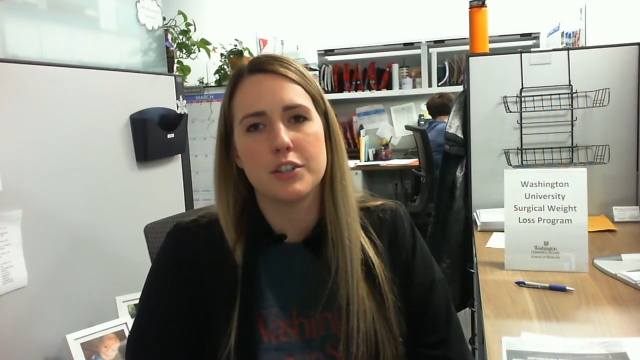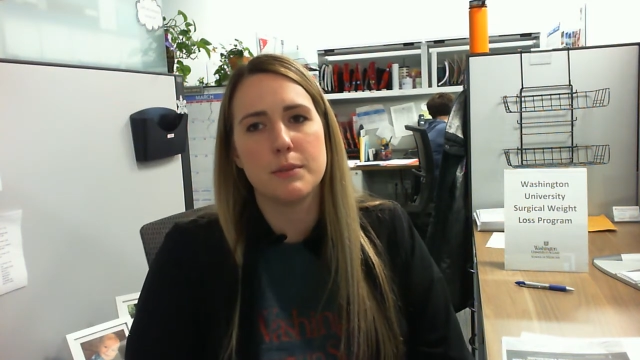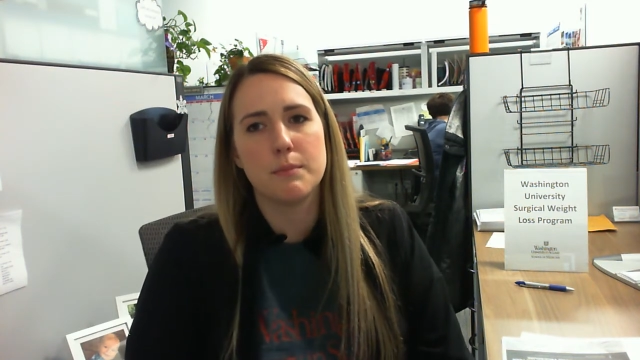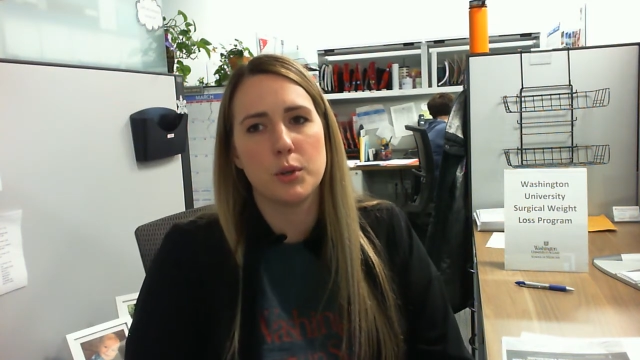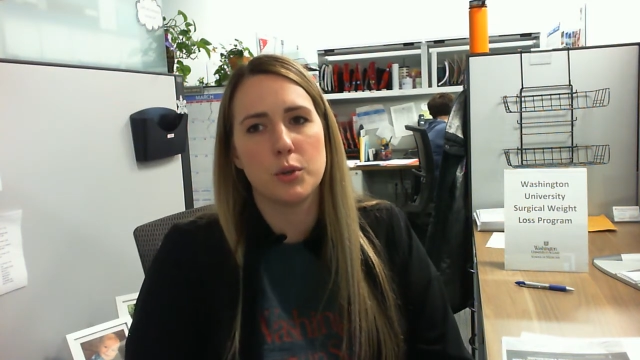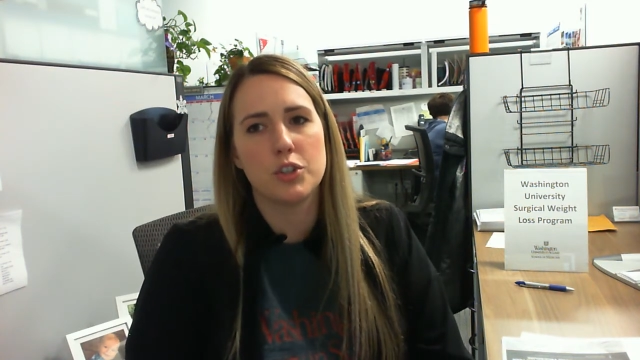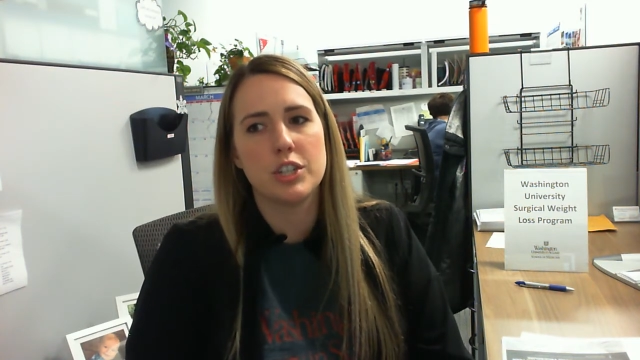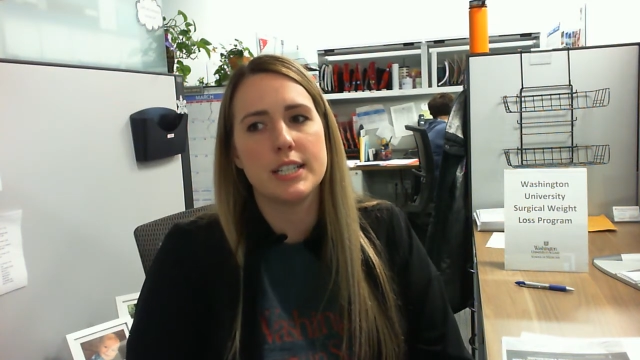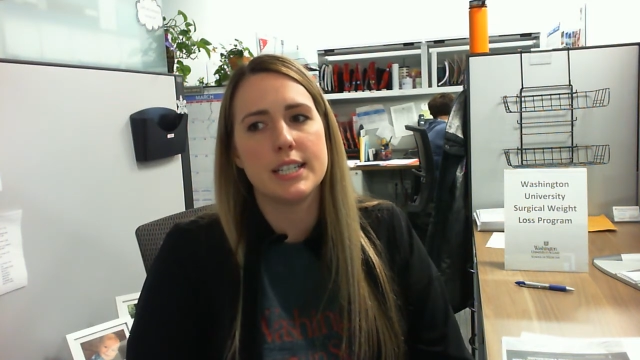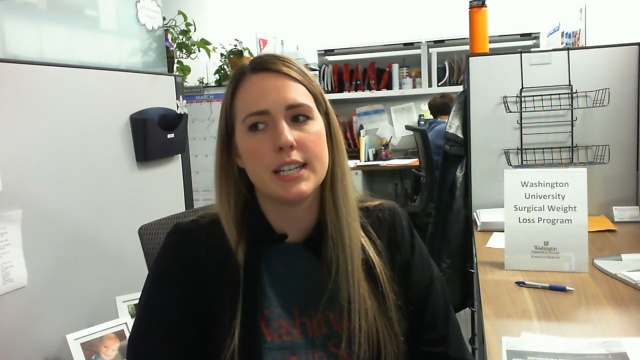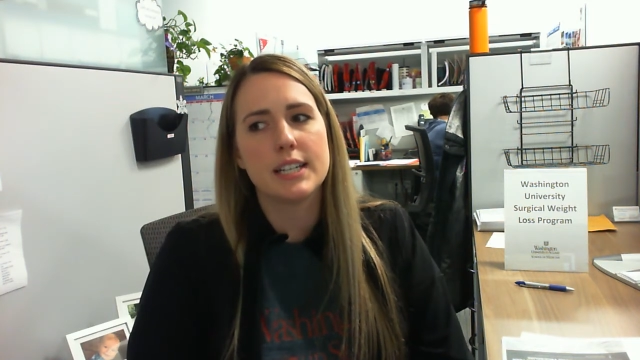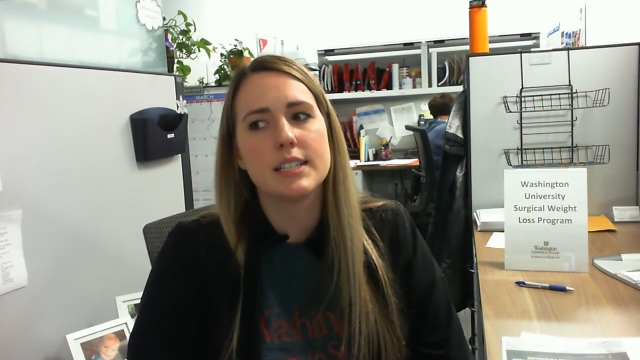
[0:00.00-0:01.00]
Demus, she
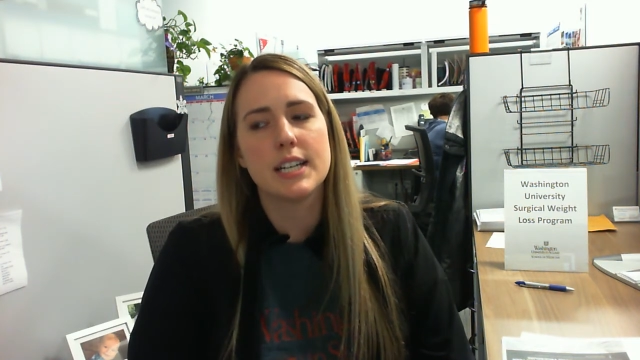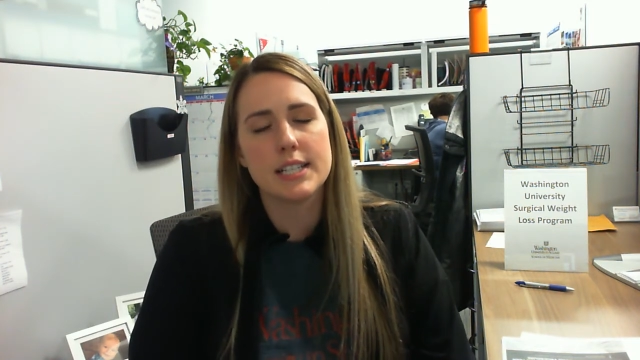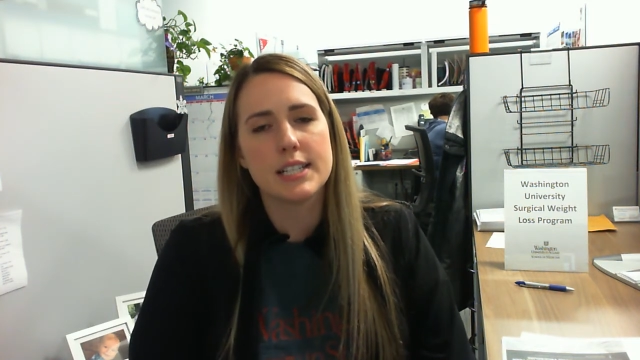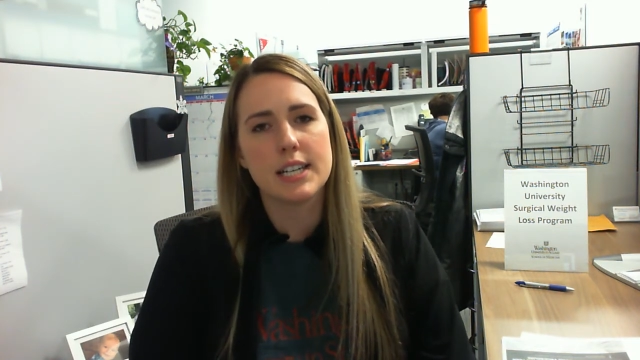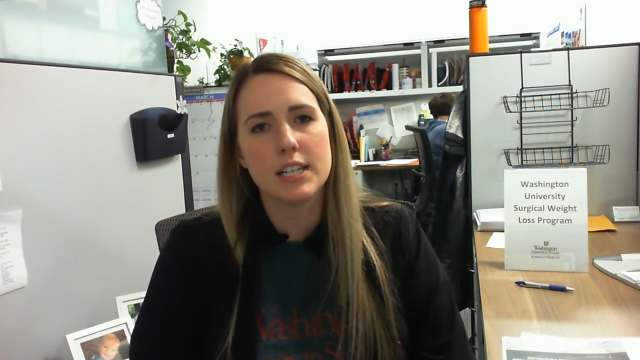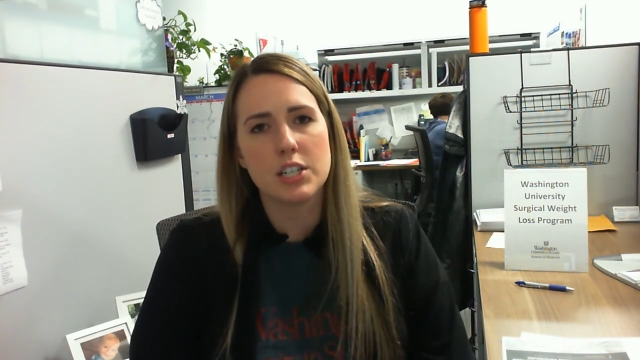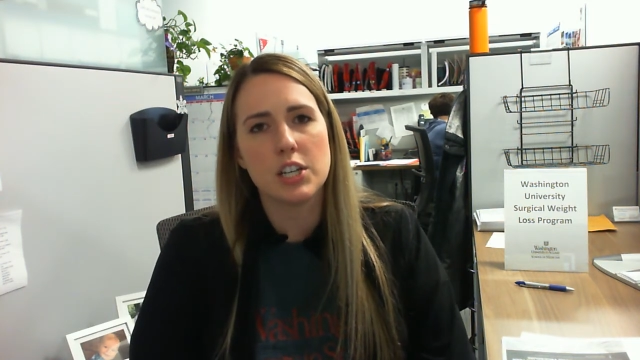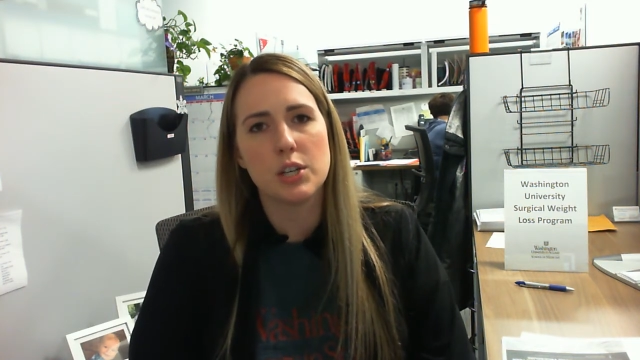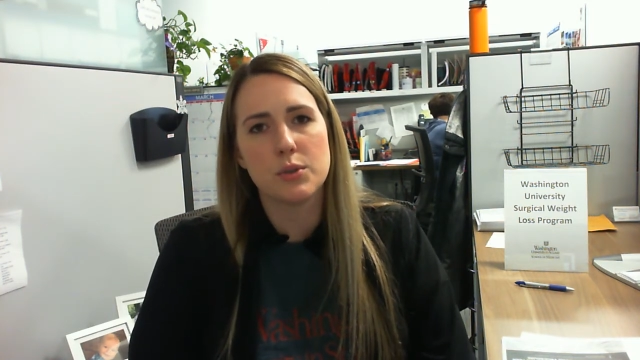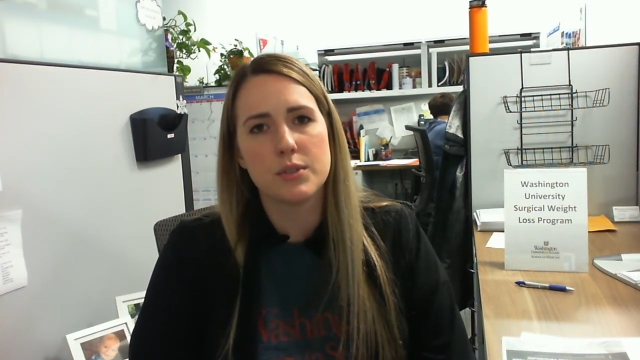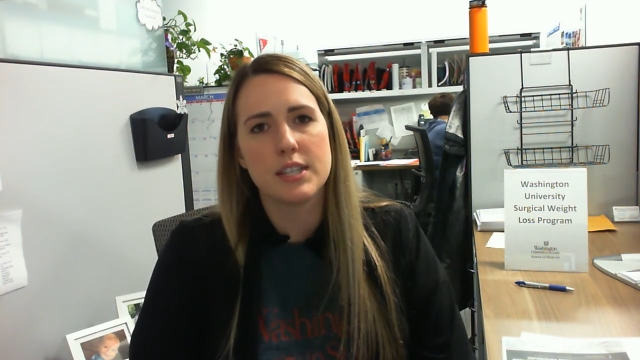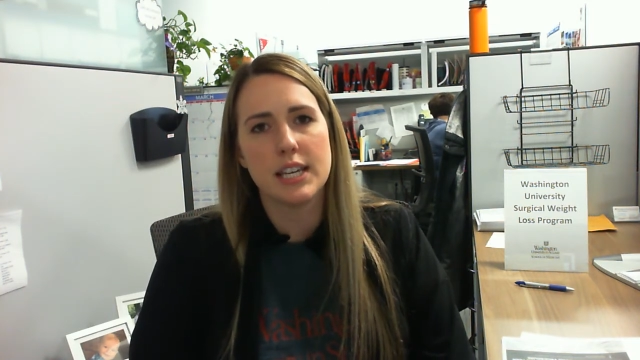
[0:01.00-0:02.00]
does tend to
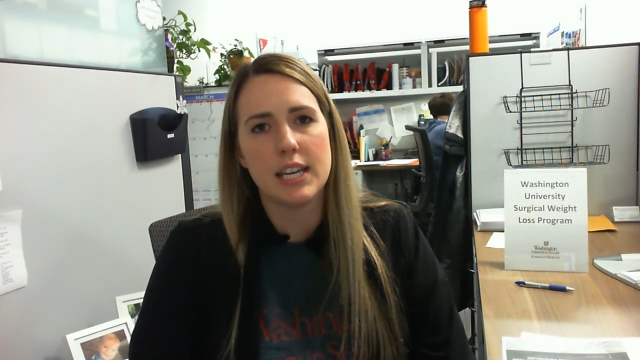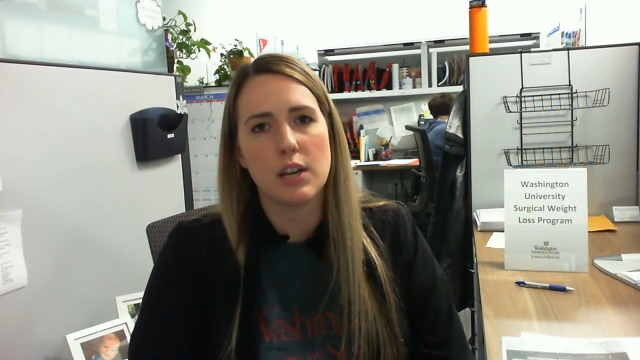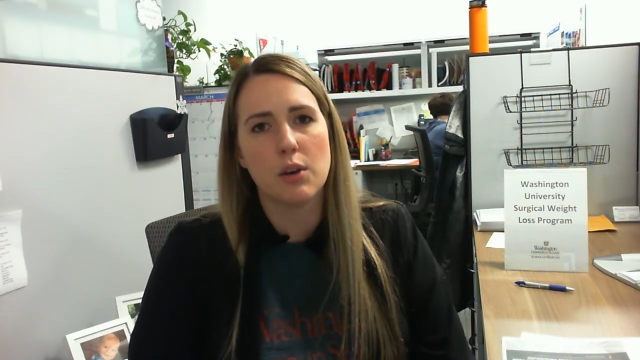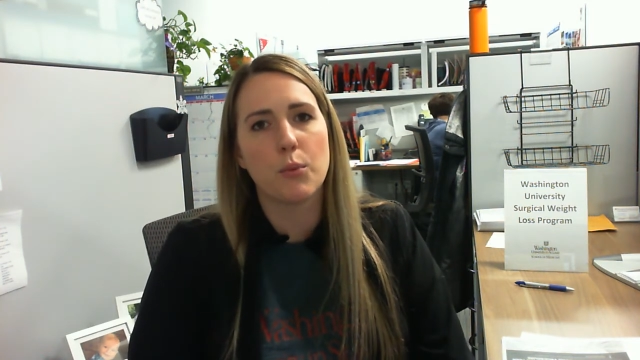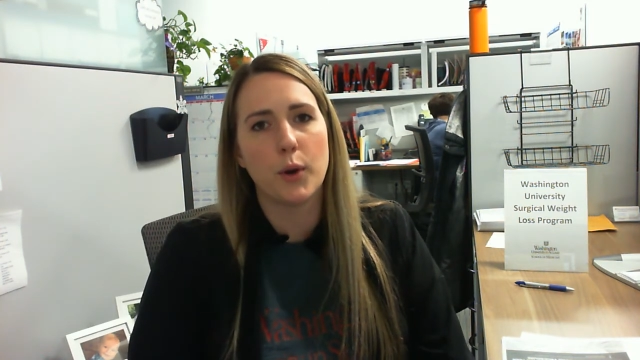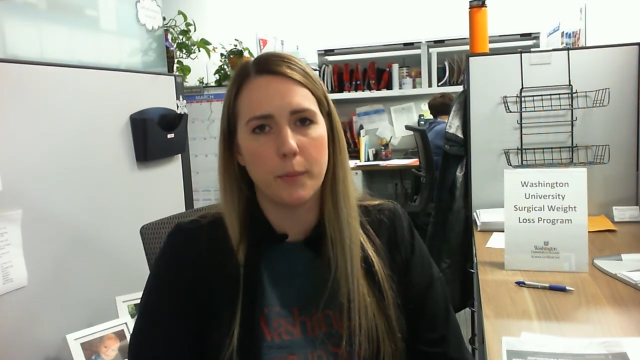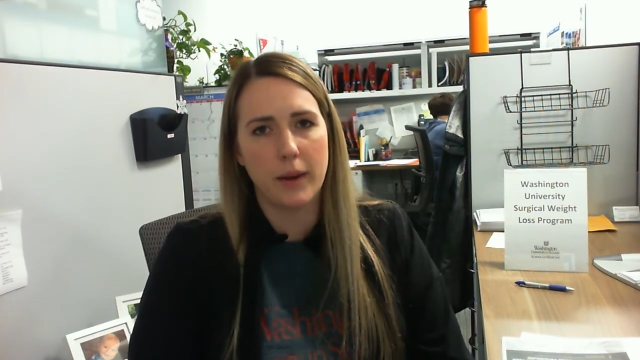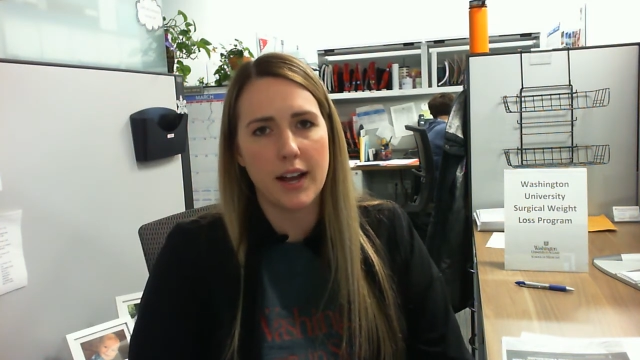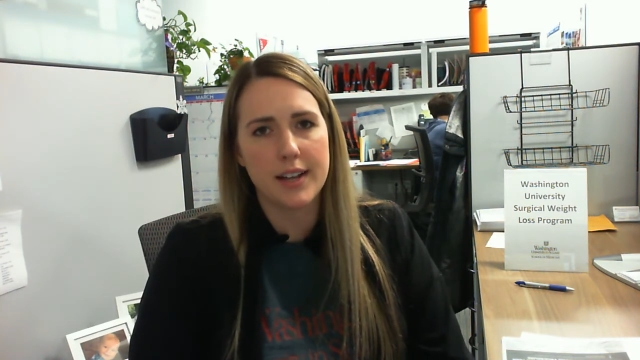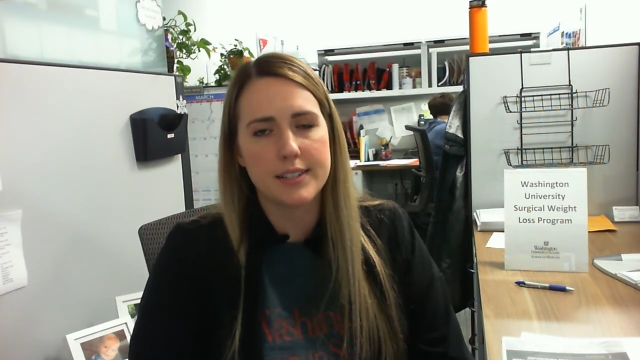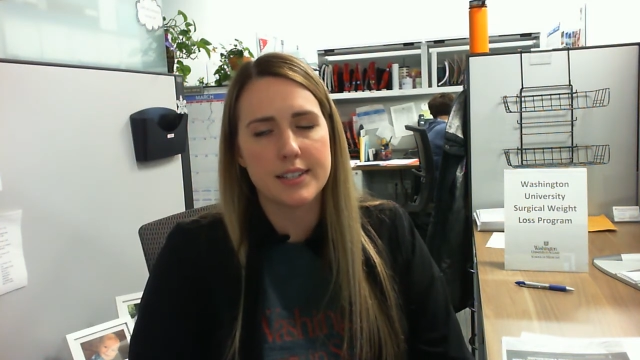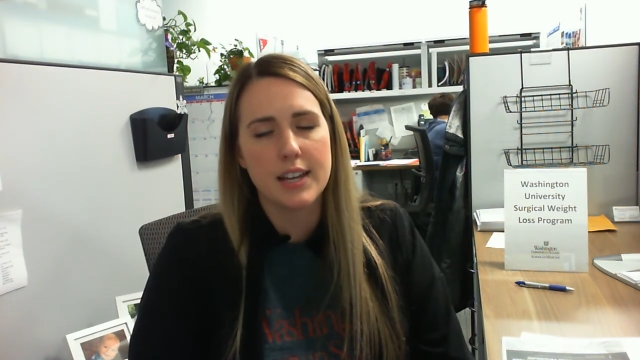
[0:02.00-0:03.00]
use the
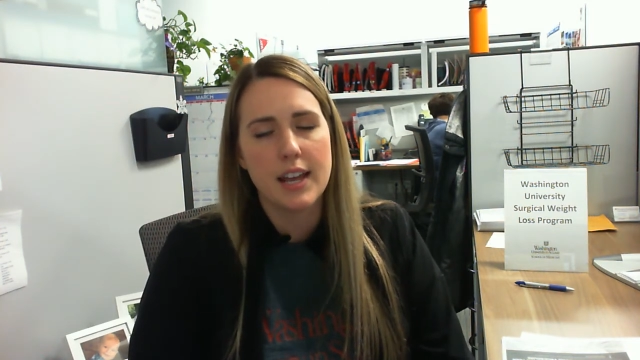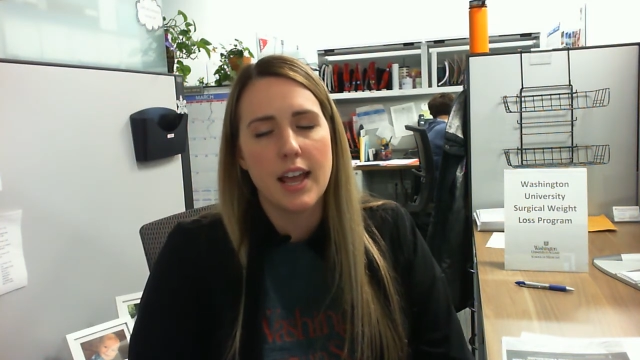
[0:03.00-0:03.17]
robot